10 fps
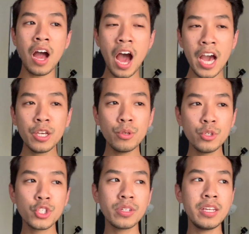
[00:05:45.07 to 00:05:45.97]
I
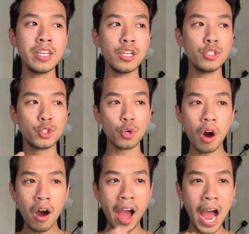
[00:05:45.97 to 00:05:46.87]
usually
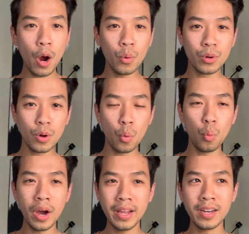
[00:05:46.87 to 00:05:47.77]
draw out
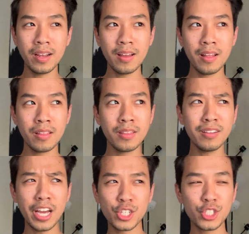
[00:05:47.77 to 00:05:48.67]
what the
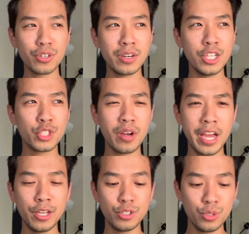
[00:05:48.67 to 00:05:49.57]
lecturer is
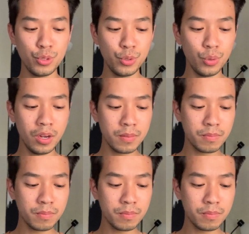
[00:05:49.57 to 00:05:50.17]
trying to